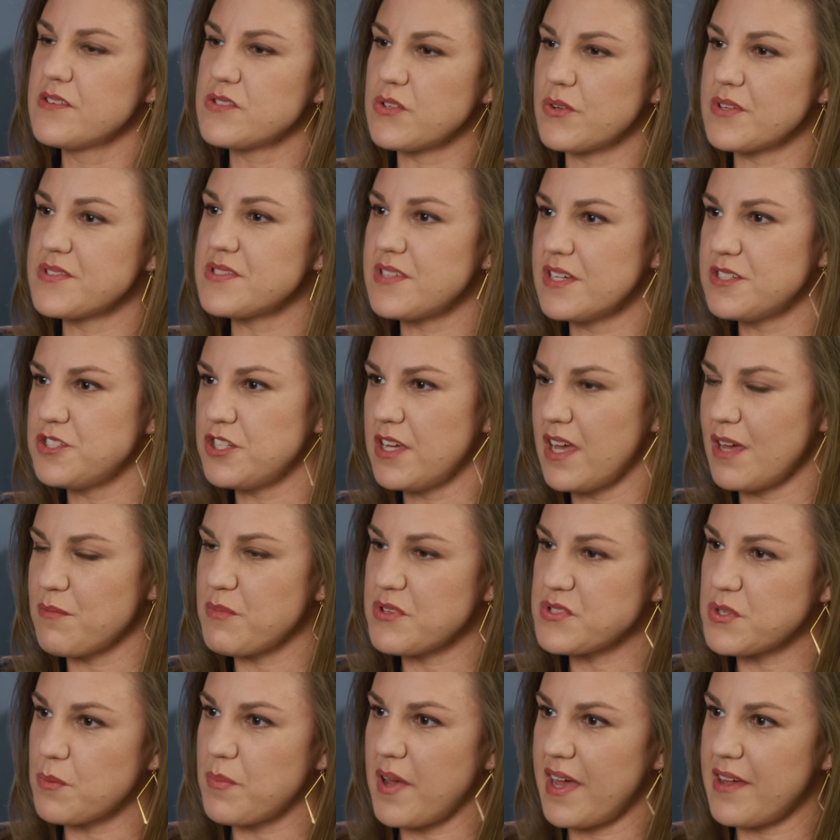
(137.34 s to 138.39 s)
So a CGM
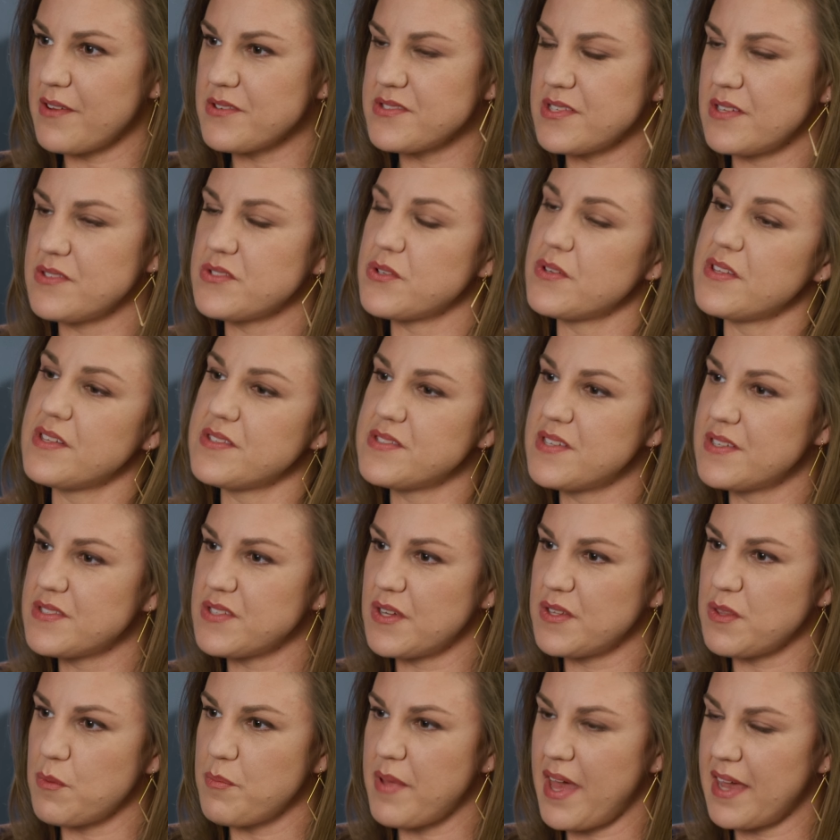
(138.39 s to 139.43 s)
is a biosensor that sits
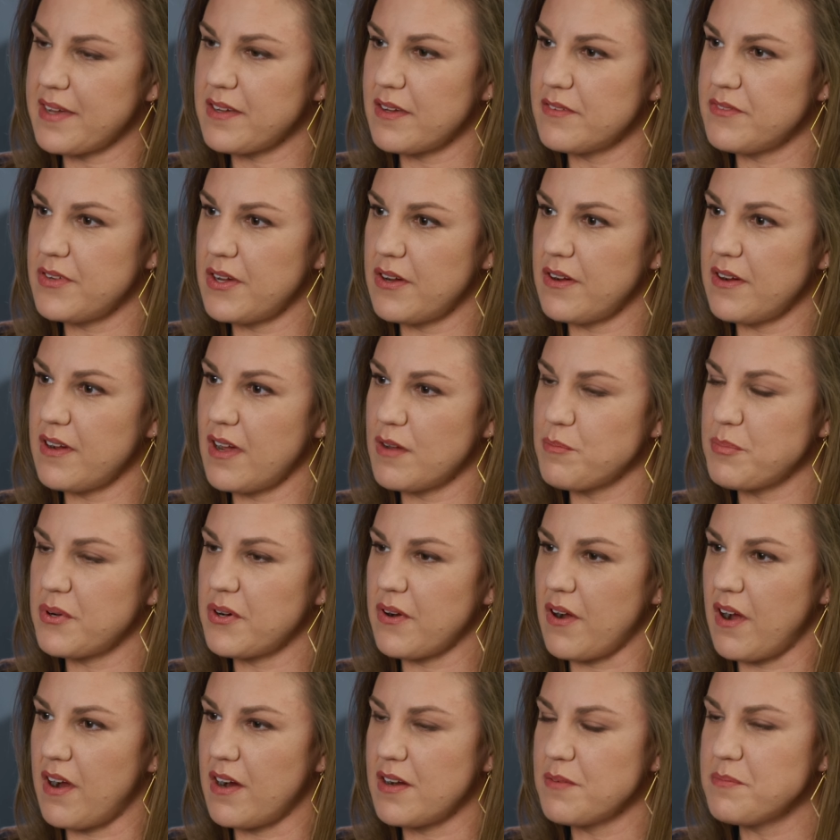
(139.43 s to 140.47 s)
on the back of your upper
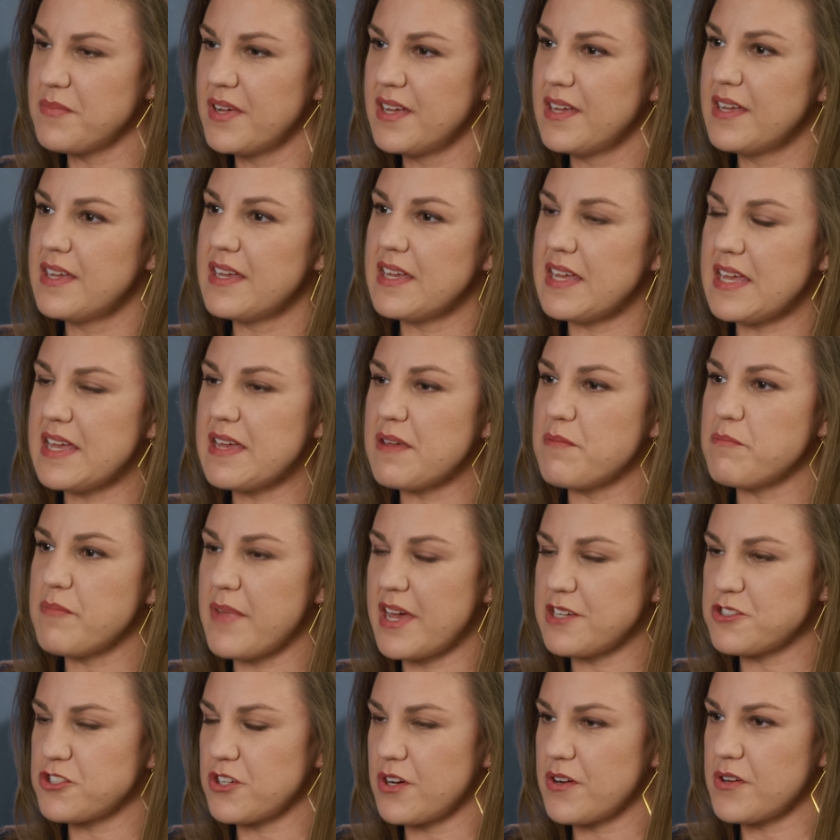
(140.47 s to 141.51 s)
arm. It
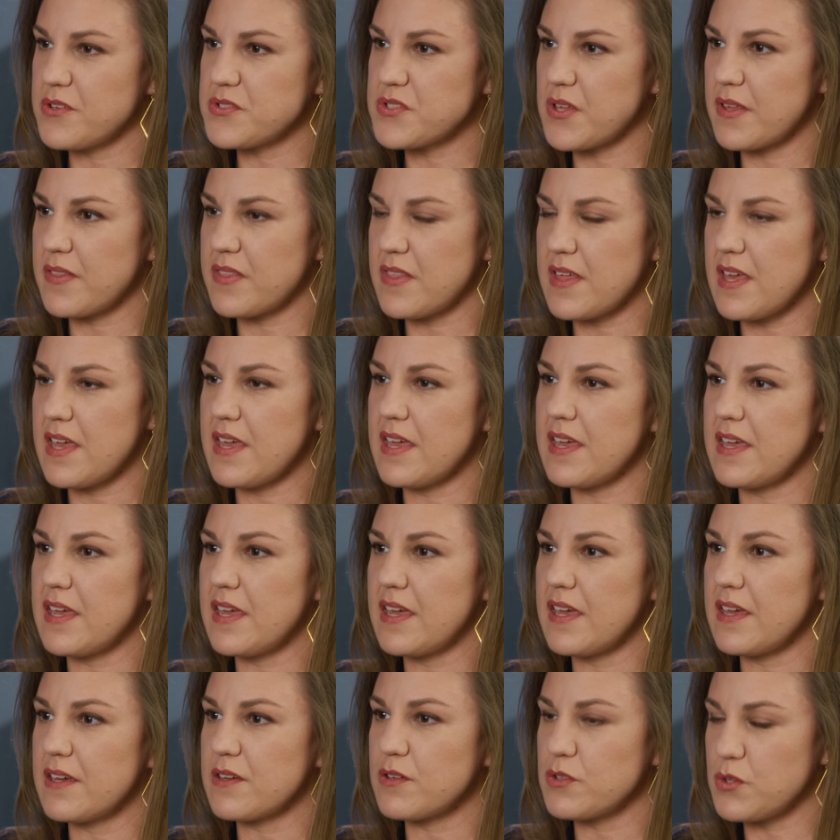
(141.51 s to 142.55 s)
measures
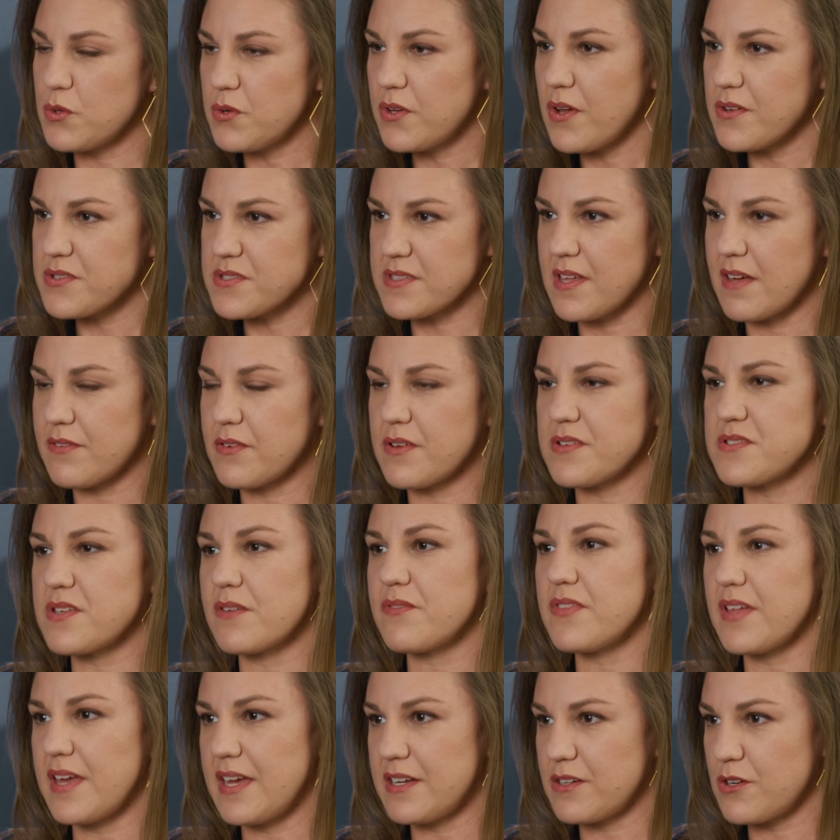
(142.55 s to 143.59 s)
the glucose levels
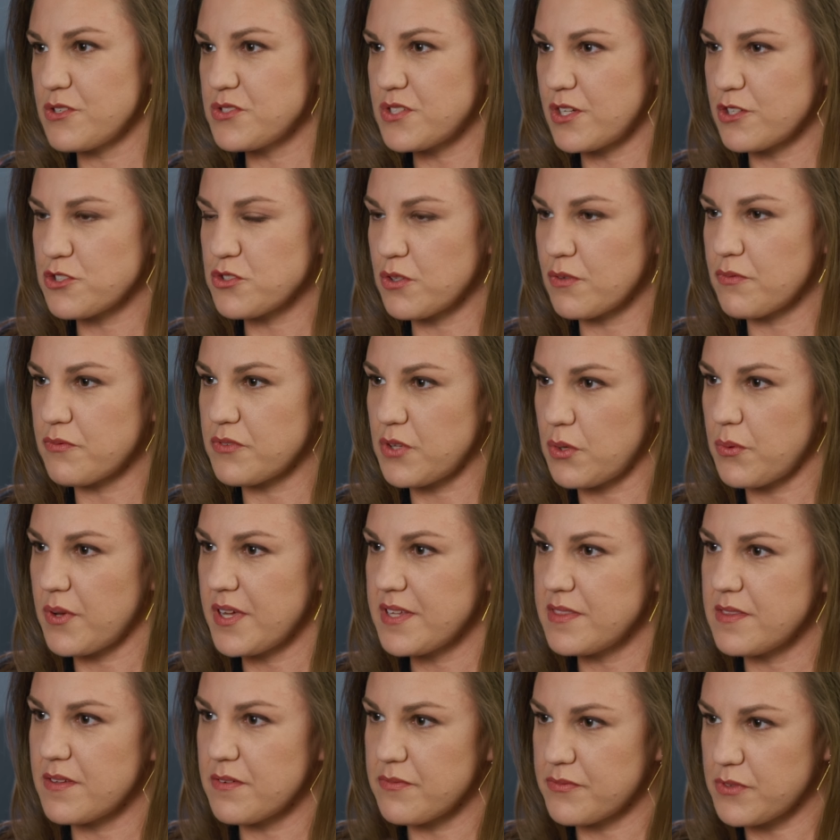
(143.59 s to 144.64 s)
of the interstitial
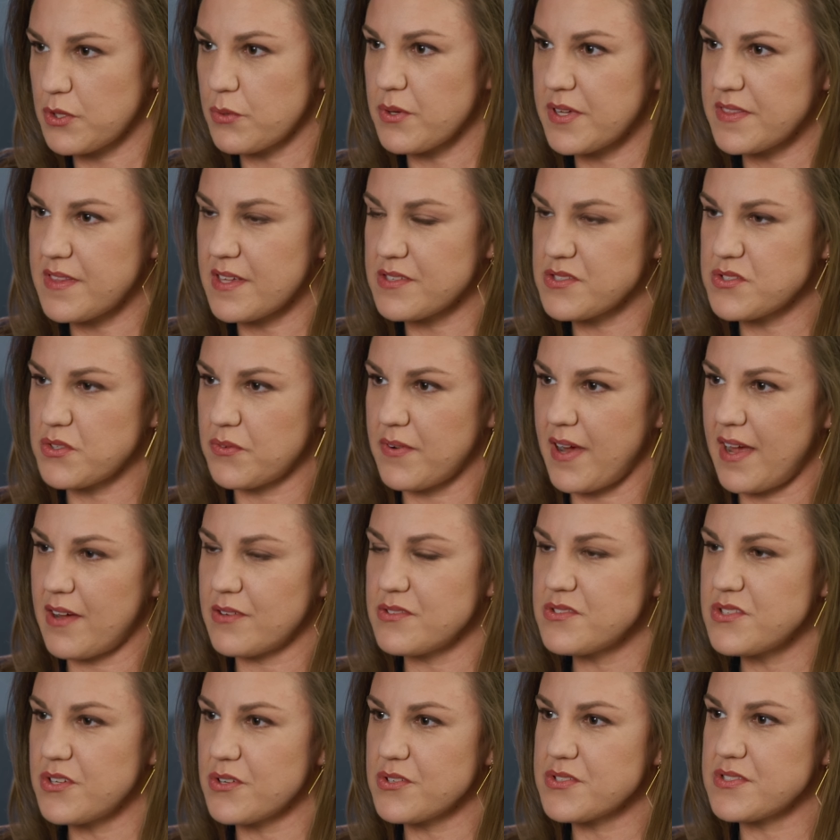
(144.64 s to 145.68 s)
fluid, the fluid that
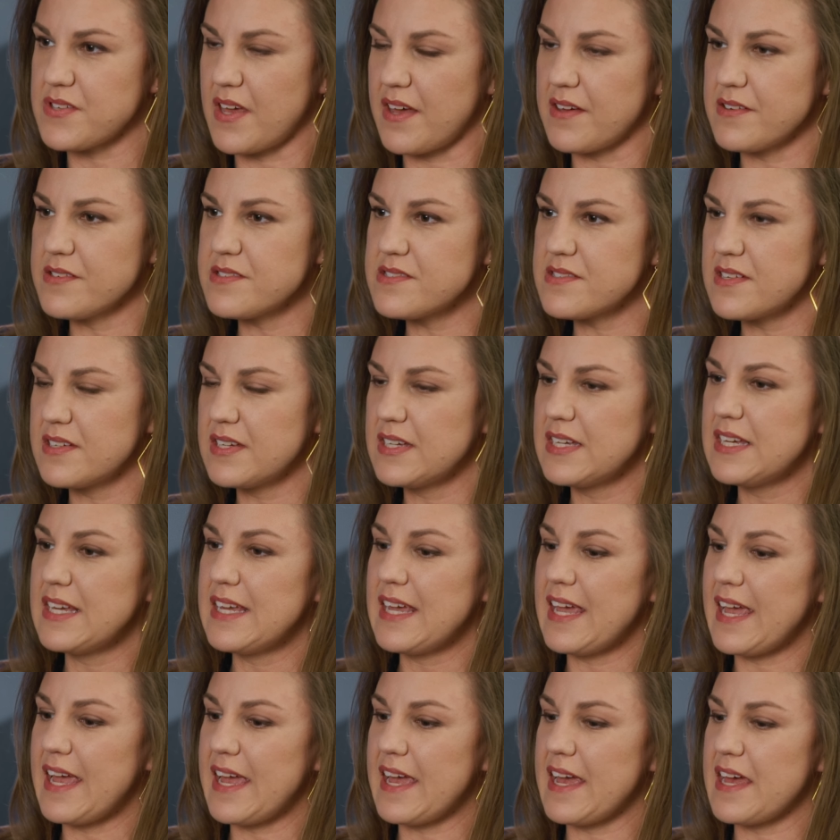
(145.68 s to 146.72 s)
surrounds your cells.
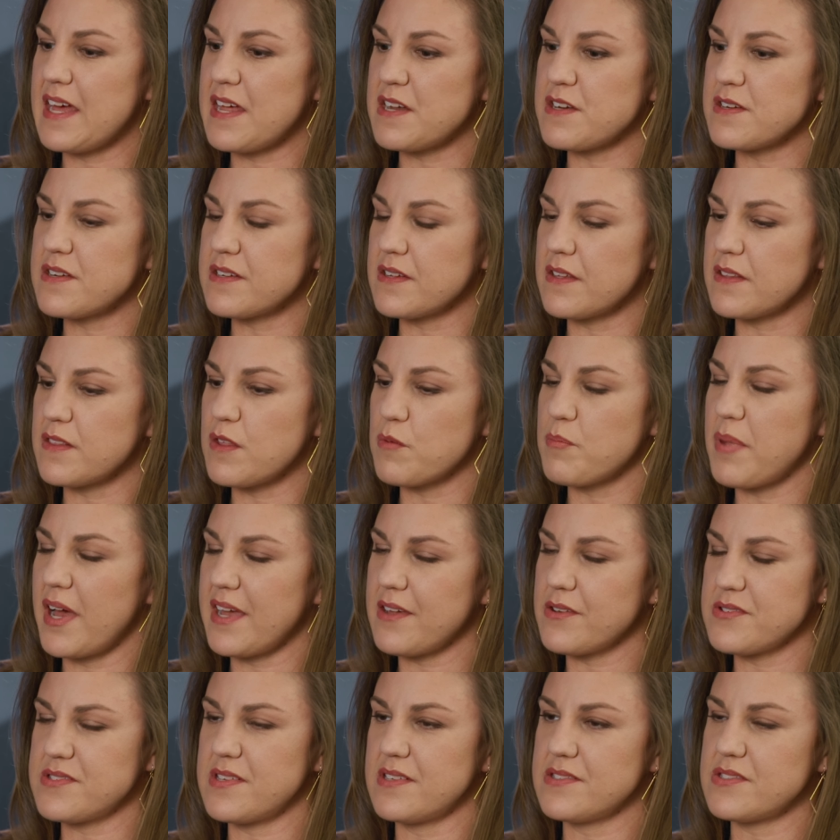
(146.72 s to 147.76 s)
And the
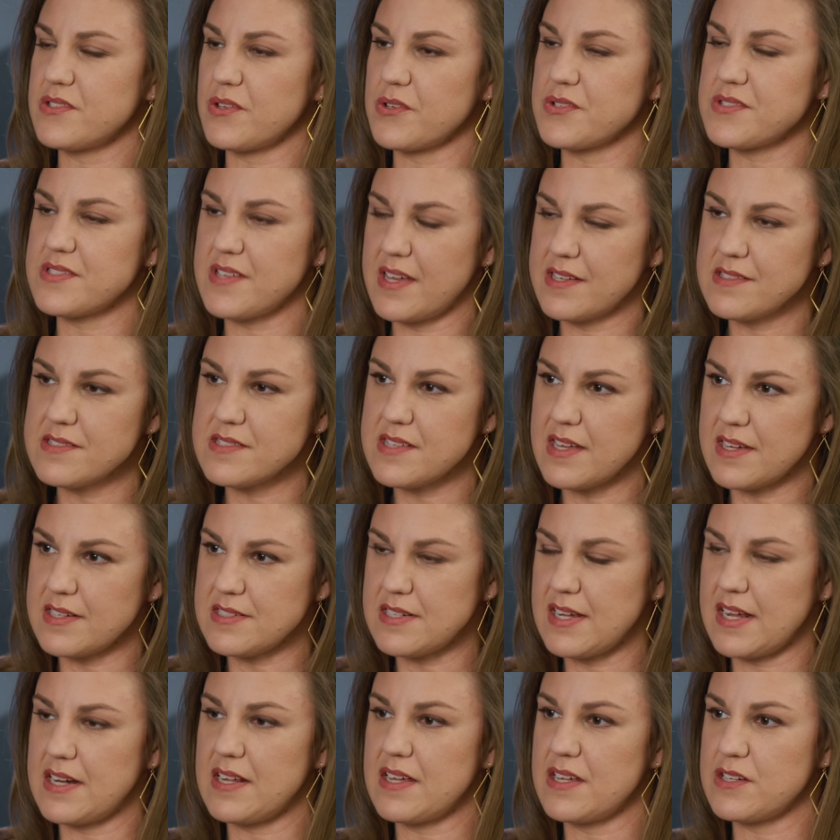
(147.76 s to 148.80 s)
biosensor sends that
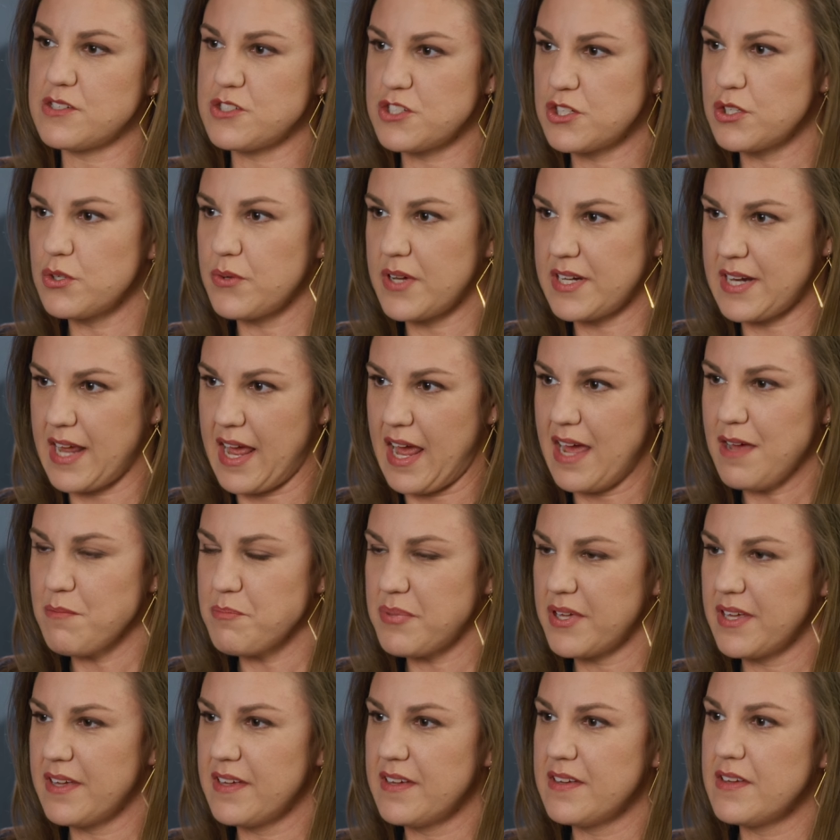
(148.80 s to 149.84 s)
data to an
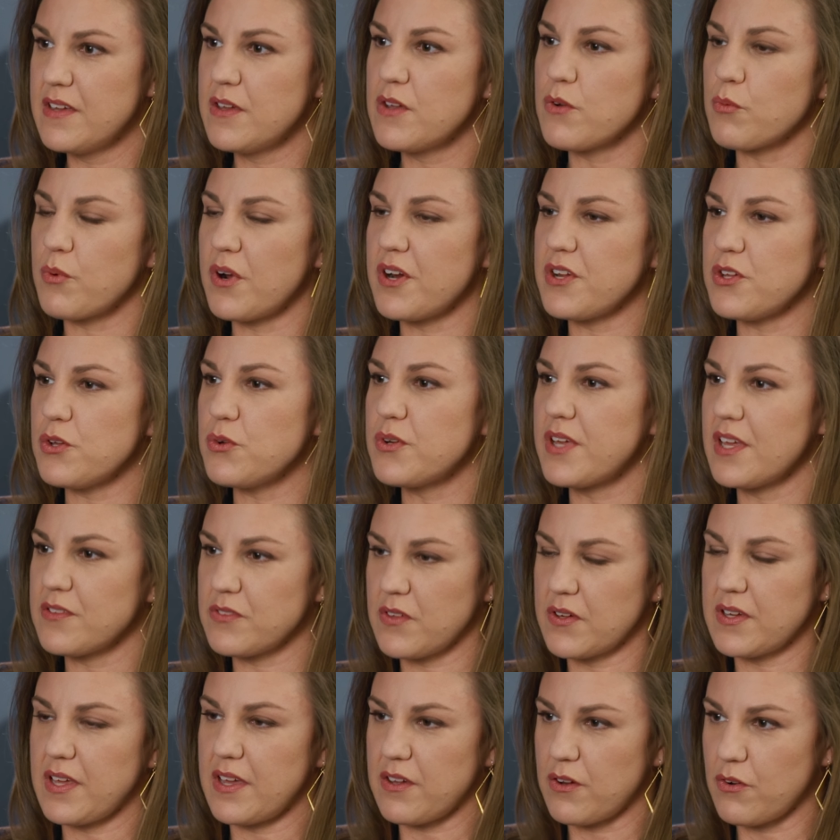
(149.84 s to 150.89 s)
app where you can
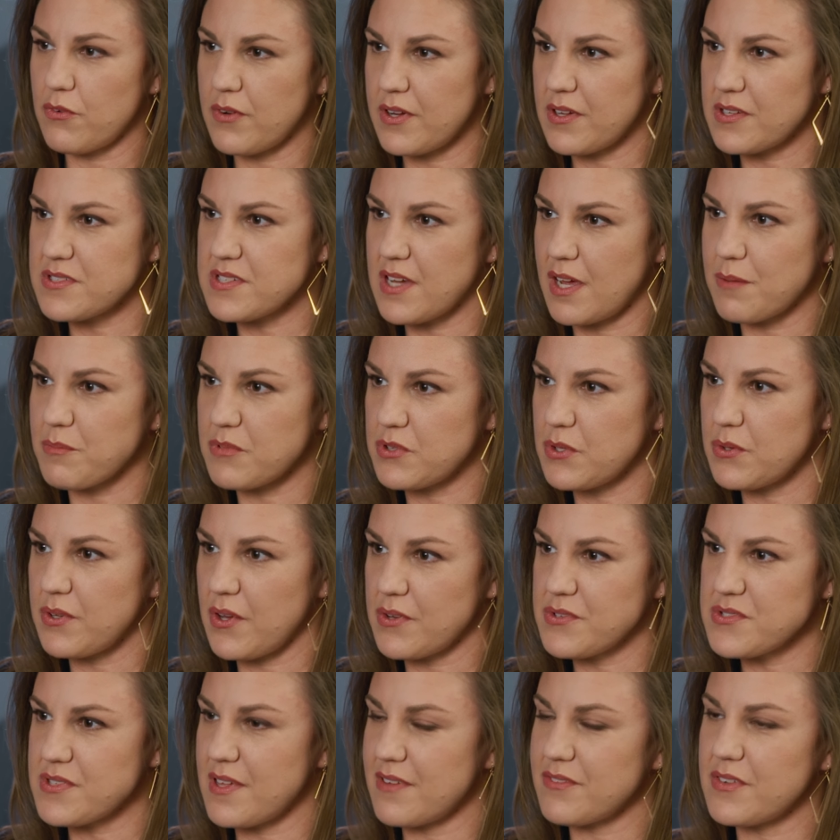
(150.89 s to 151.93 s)
look at your real-time
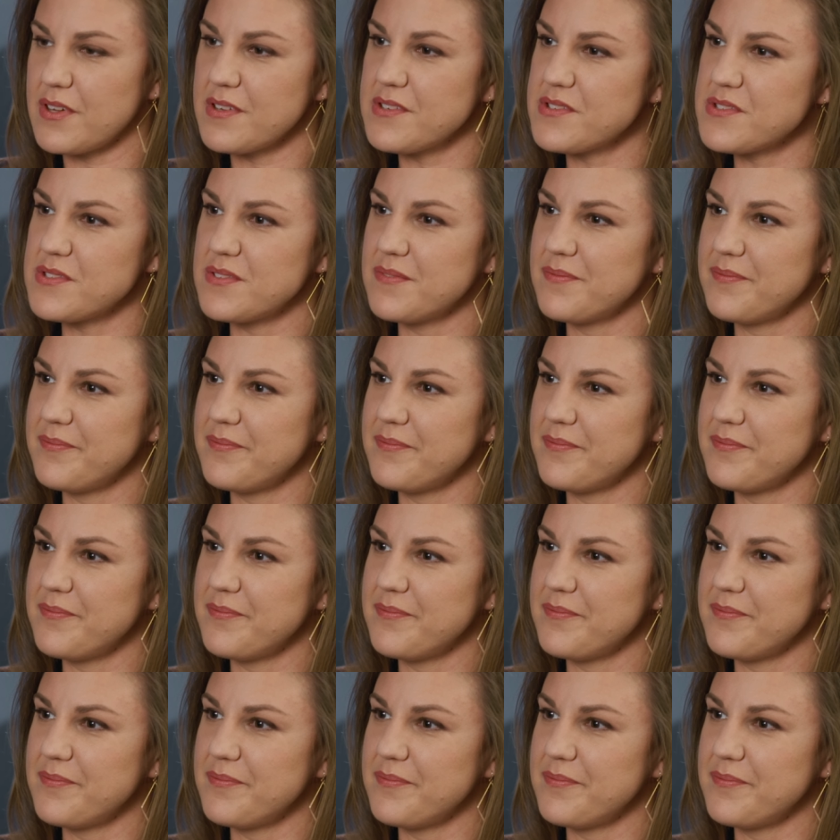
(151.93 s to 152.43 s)
glucose levels.